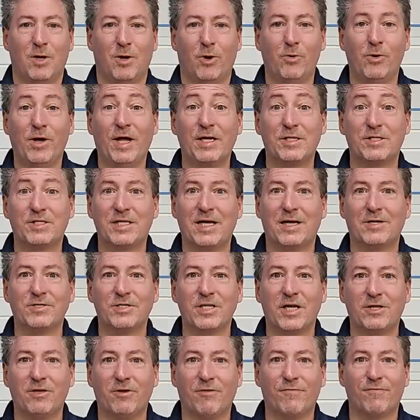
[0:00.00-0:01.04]
Okay, it sounds
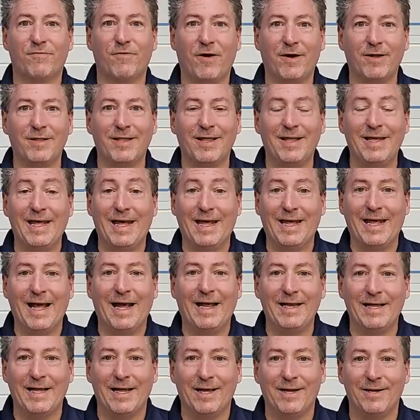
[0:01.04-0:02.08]
like they're finally
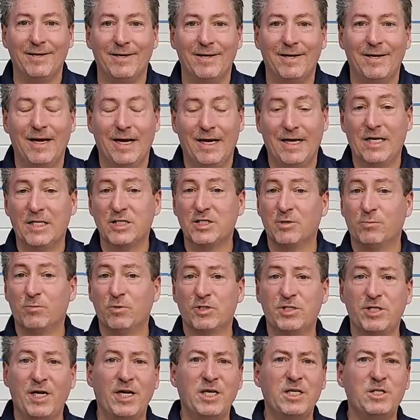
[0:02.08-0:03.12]
getting it. And as the
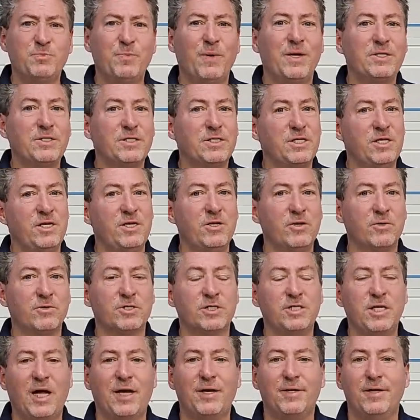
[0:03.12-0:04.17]
Mercedes-Benz CEO
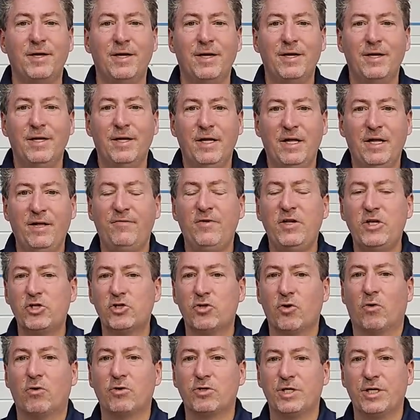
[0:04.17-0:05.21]
said, EV
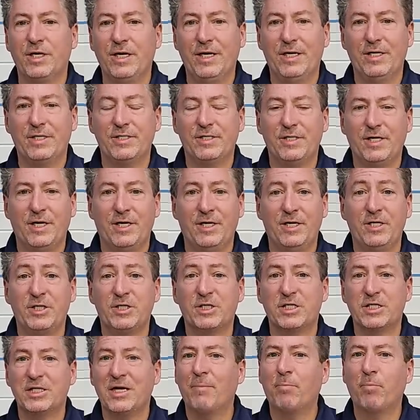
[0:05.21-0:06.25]
charging is an
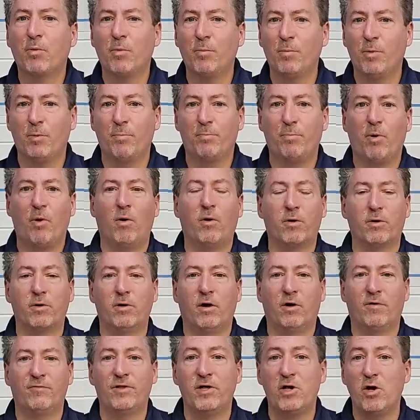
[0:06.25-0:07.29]
inseparable part
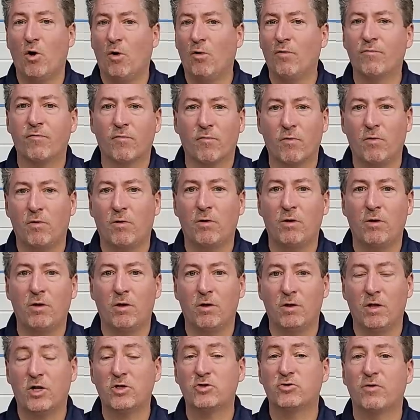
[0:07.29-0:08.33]
of the overall
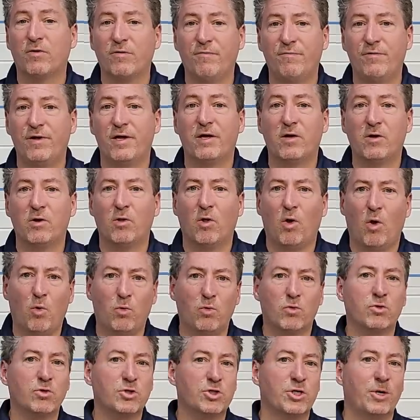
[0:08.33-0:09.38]
electric vehicle
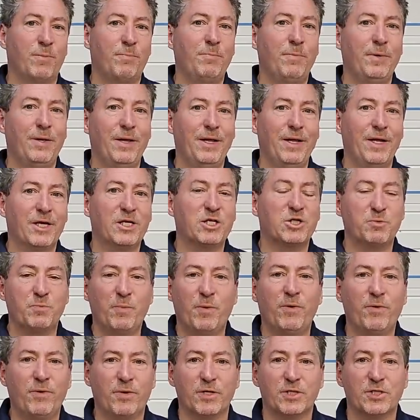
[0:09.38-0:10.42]
ownership
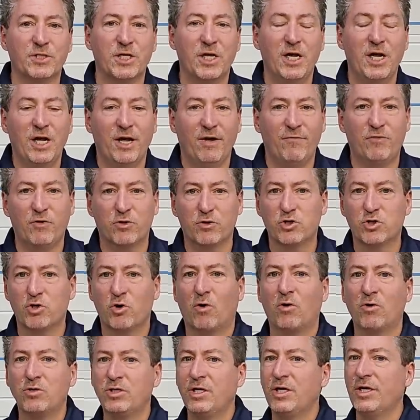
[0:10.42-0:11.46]
experience. If your
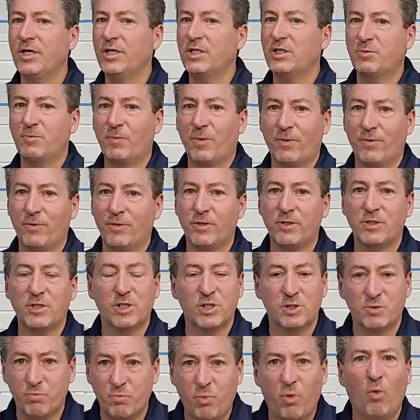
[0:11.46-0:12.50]
charging experience
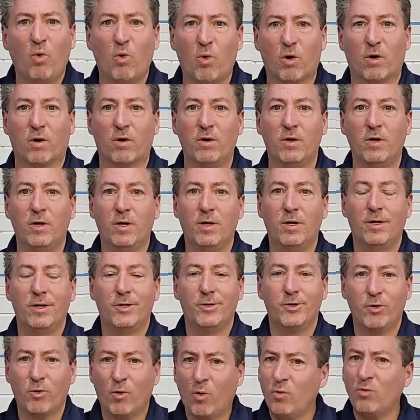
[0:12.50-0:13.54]
is poor,
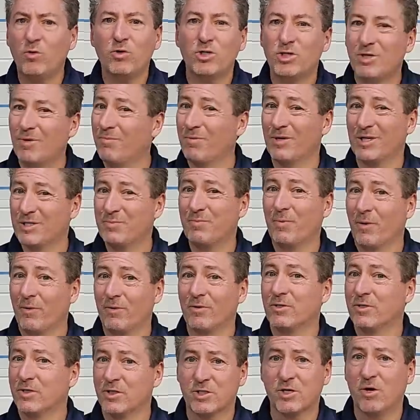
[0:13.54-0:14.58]
your ownership
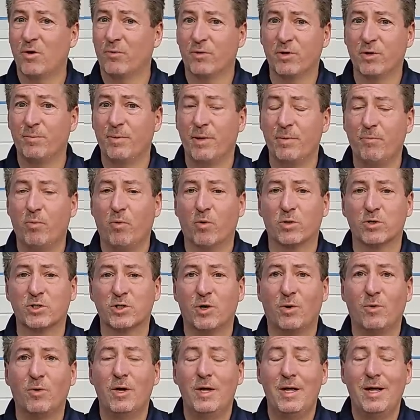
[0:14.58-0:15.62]
experience is going to be poor.
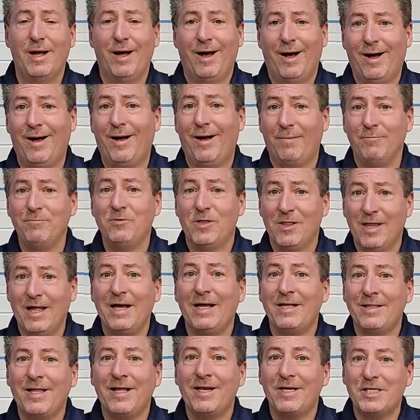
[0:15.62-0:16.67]
So I'm
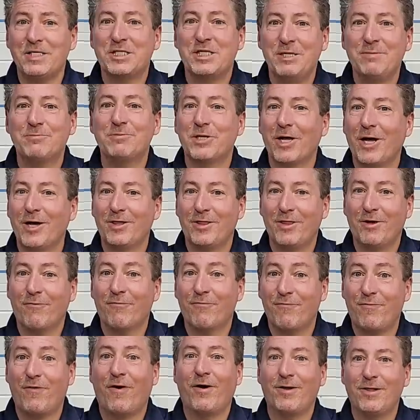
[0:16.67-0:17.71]
glad that it seems like they're
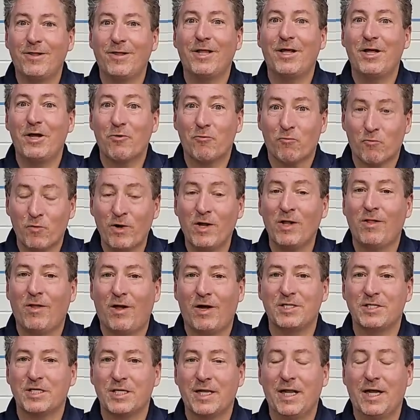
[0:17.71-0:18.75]
finally
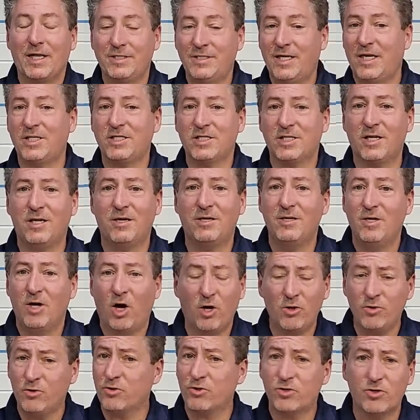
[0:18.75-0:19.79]
realizing that. Tesla
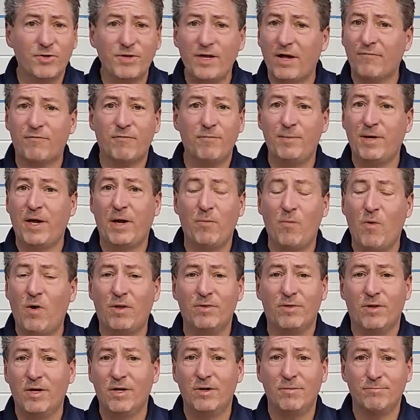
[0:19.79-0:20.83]
understood that from day
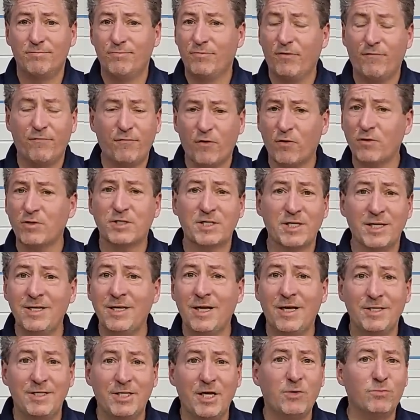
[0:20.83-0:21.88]
one. The first thing
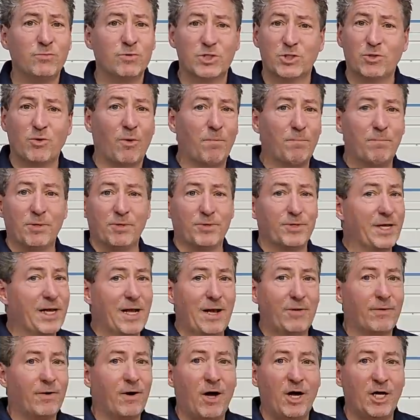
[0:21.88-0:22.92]
they did was start building
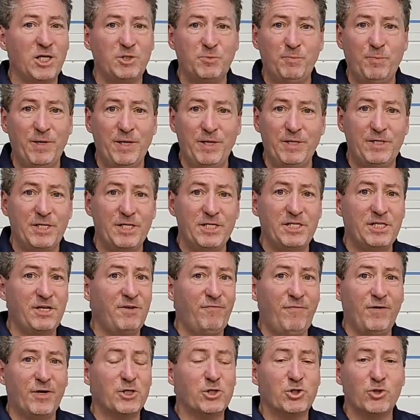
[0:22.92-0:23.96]
out a high-speed DC
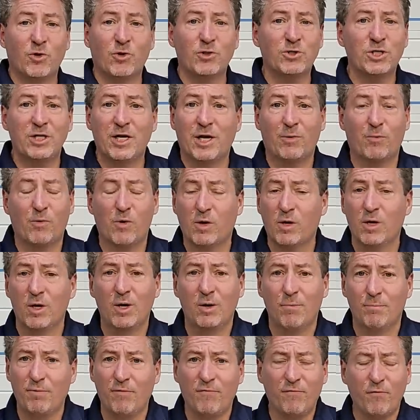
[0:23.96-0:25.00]
fast charging network
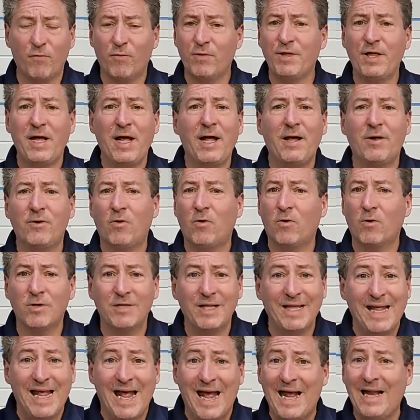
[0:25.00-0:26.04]
before they had
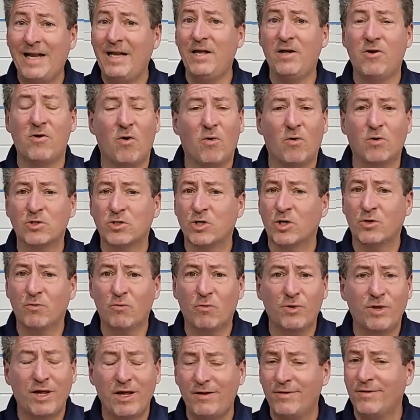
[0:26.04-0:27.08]
hardly any cars on the
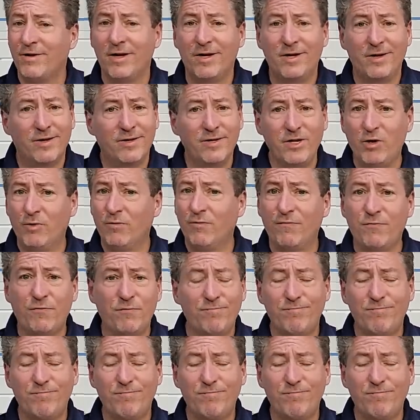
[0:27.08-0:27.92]
road. They had, you know,